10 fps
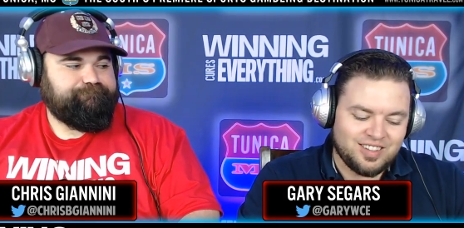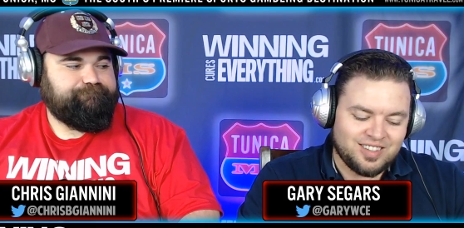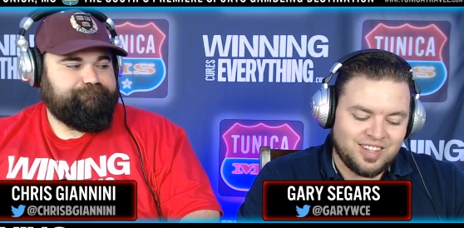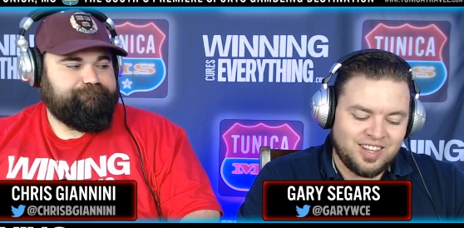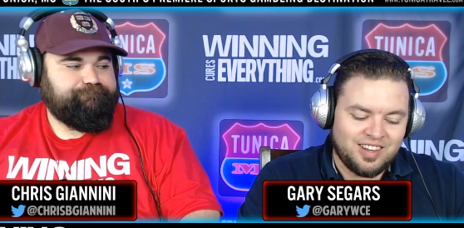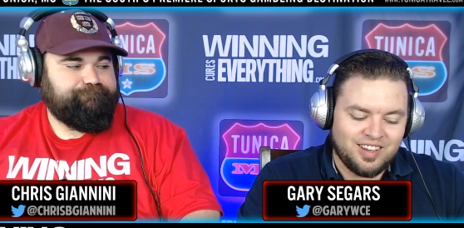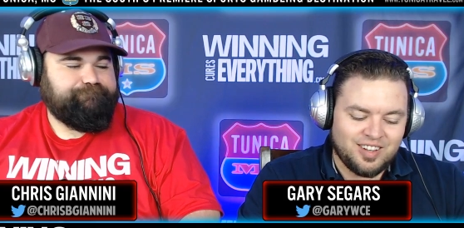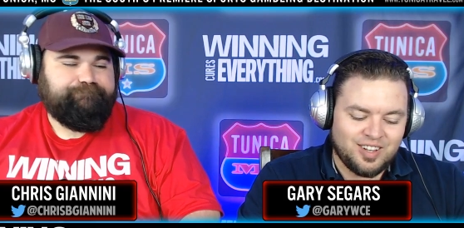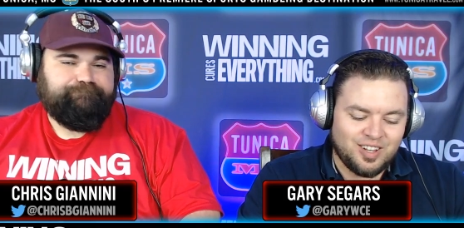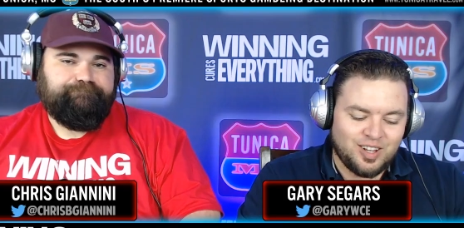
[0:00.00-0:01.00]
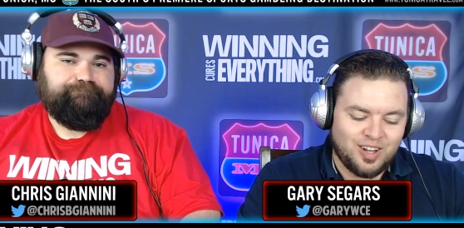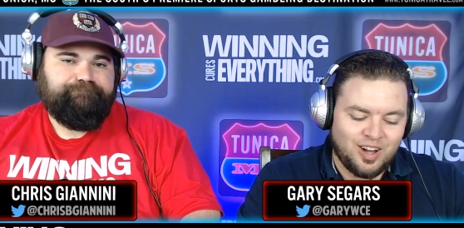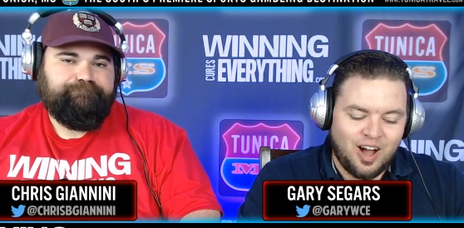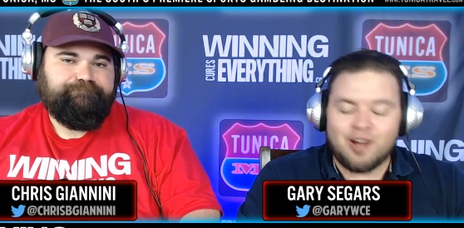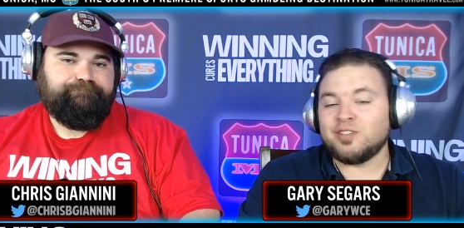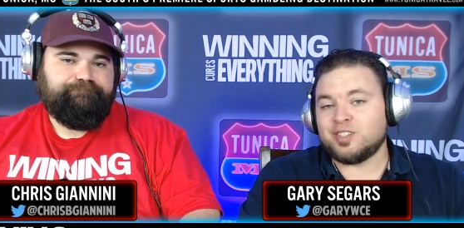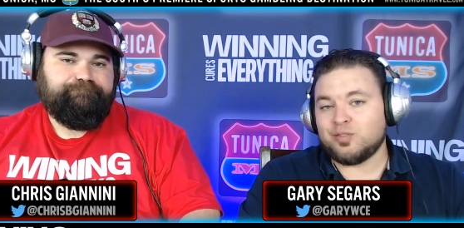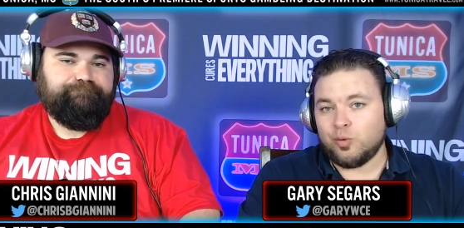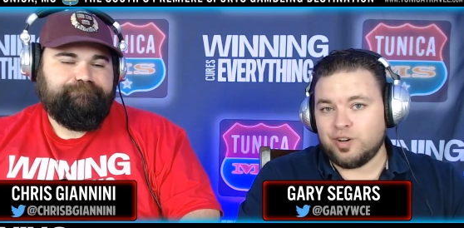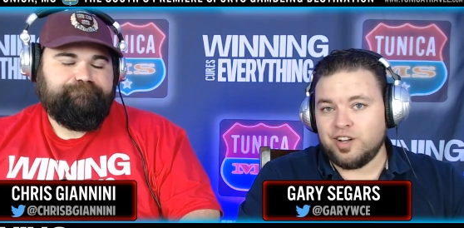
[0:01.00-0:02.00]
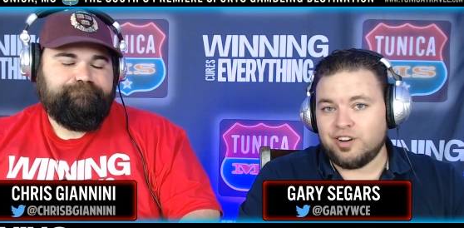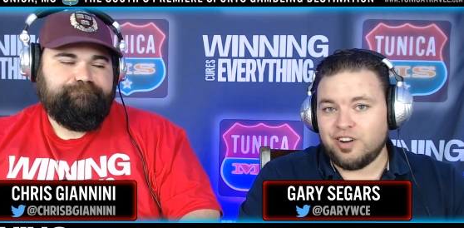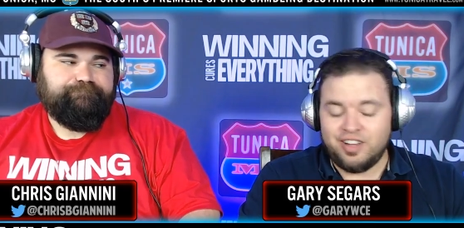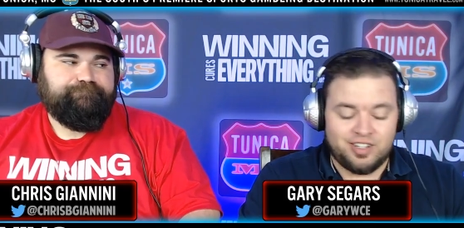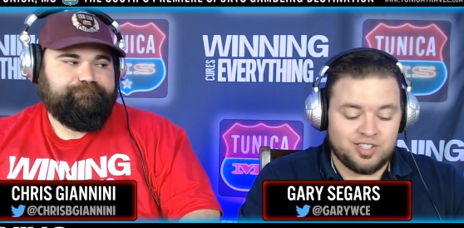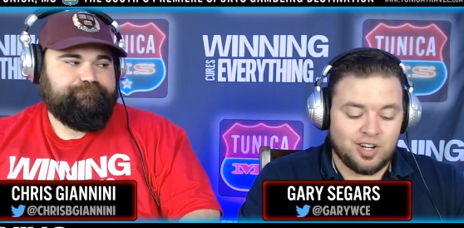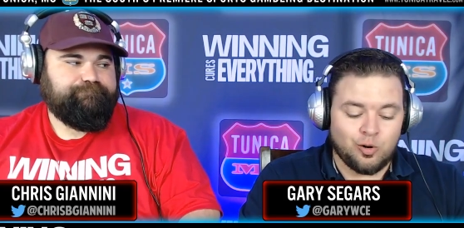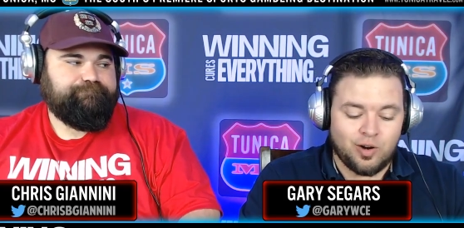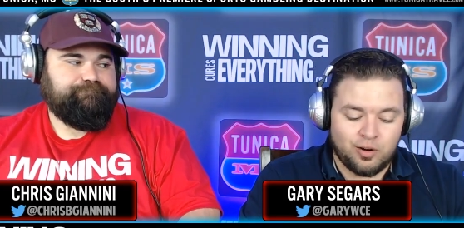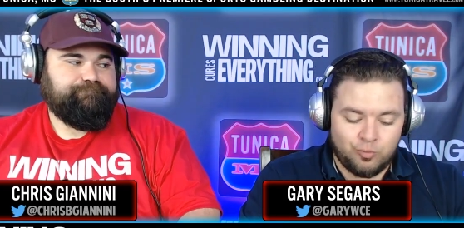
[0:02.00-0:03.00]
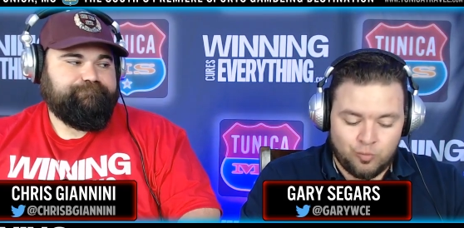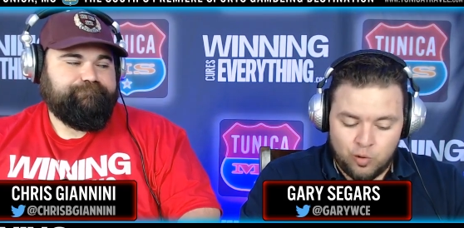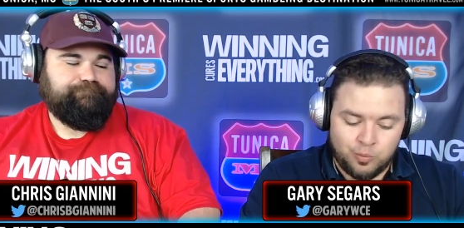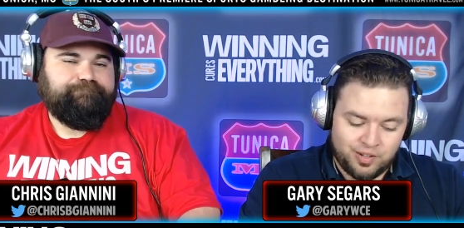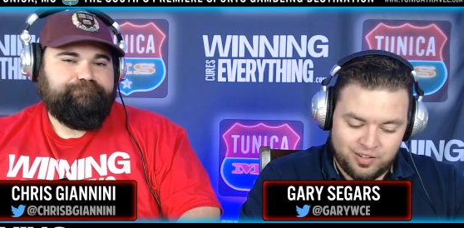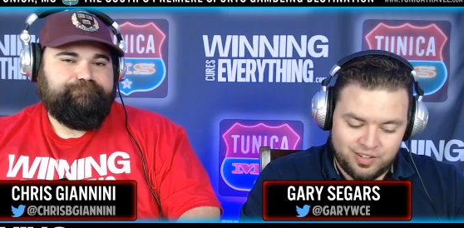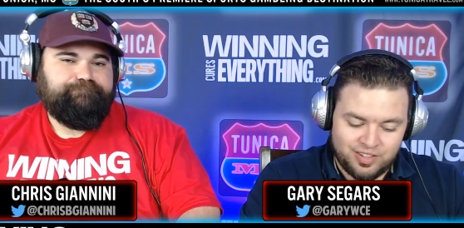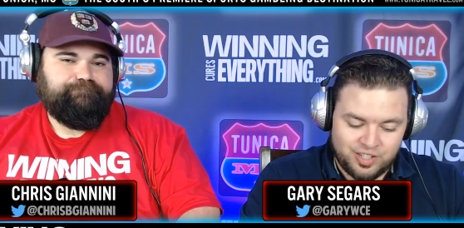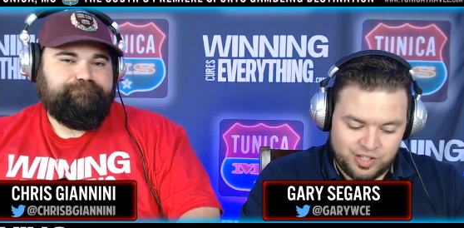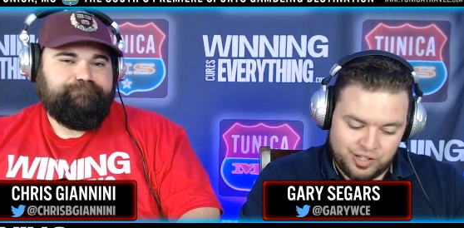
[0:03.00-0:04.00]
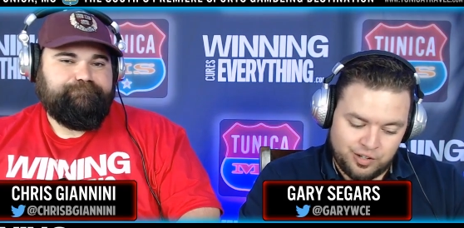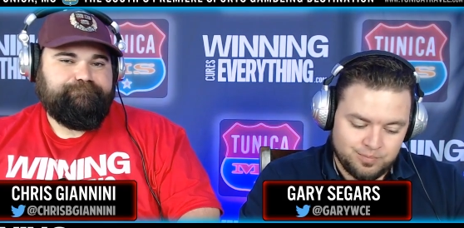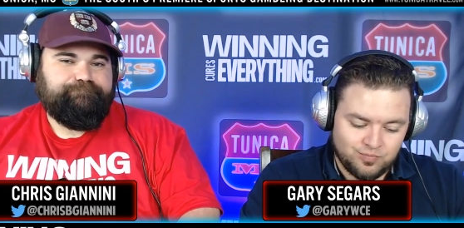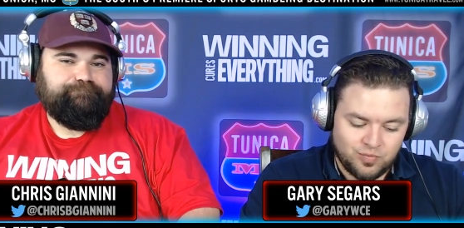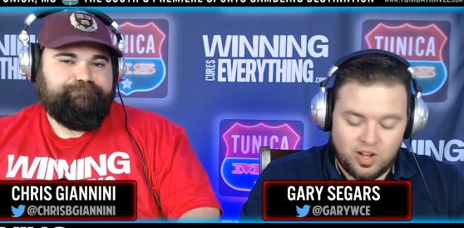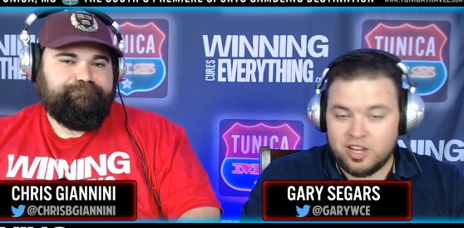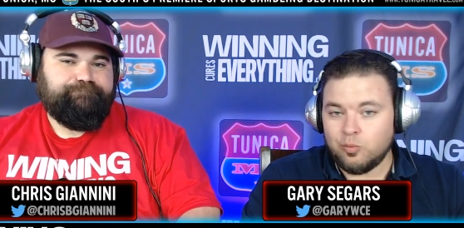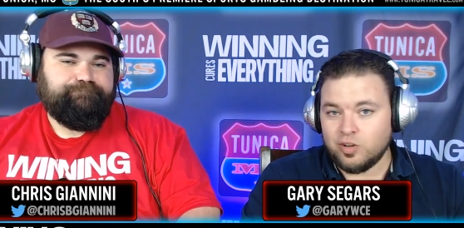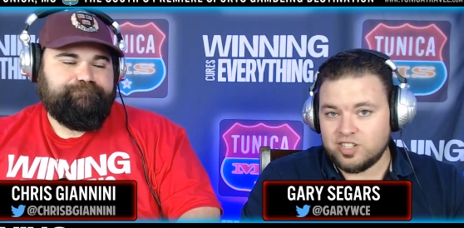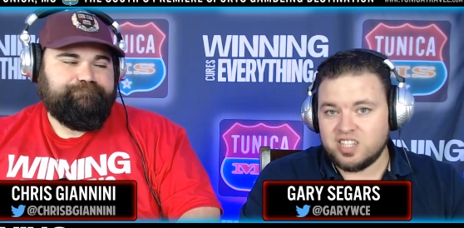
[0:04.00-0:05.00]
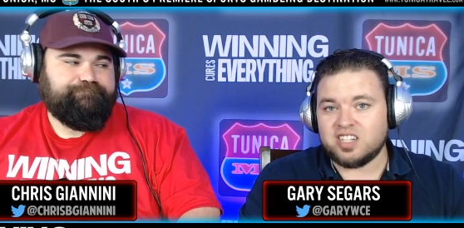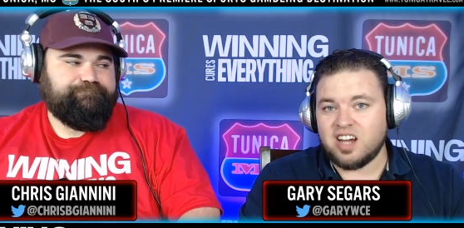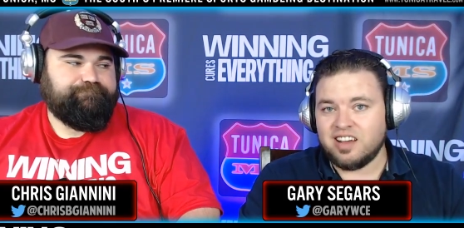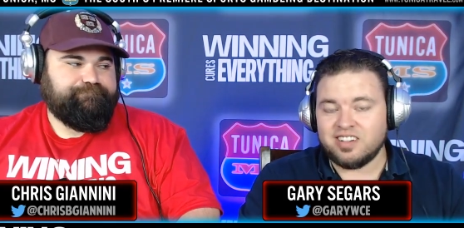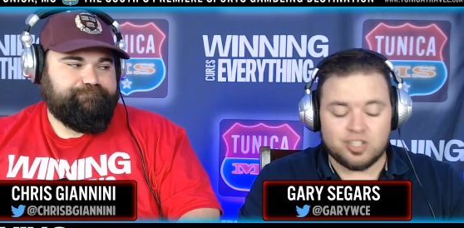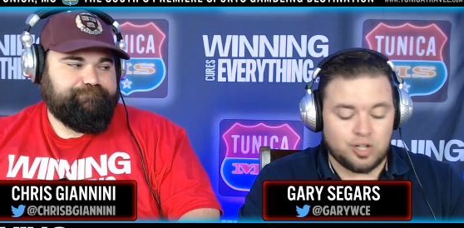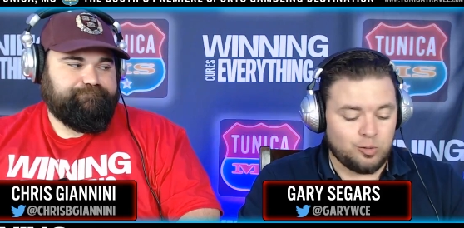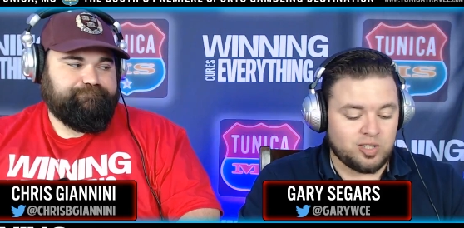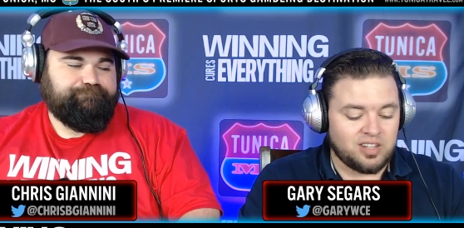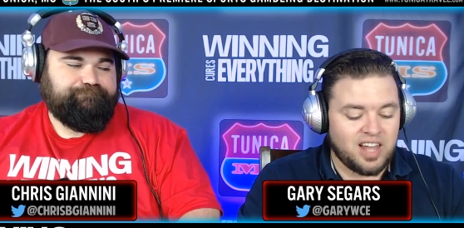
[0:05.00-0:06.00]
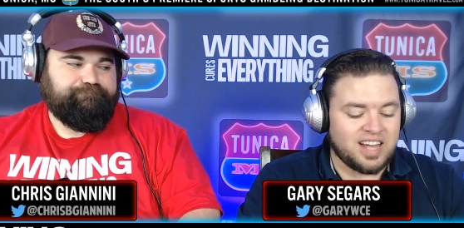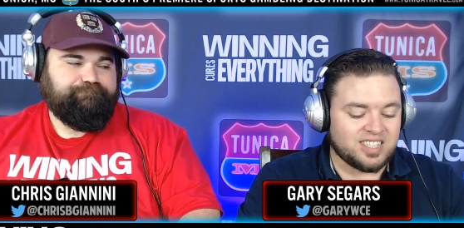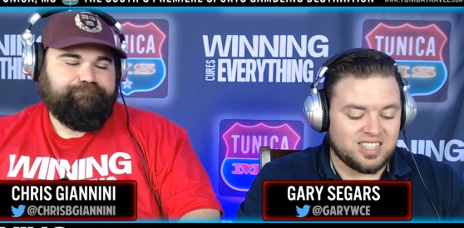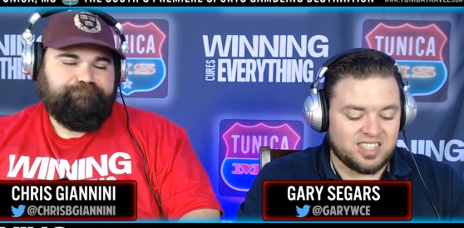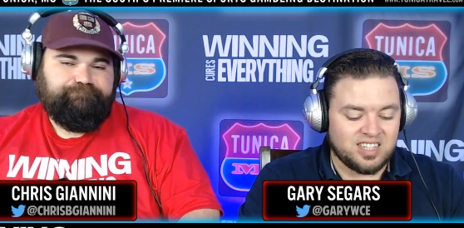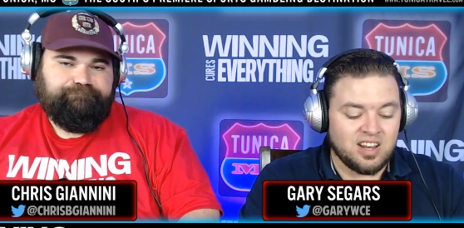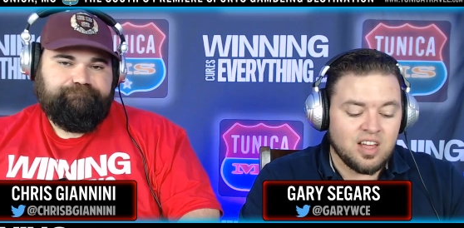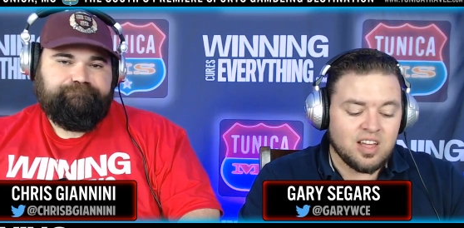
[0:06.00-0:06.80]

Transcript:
Speaker 1: The offensive coordinator is Greg Roman this year. He was the tight ends coach last season.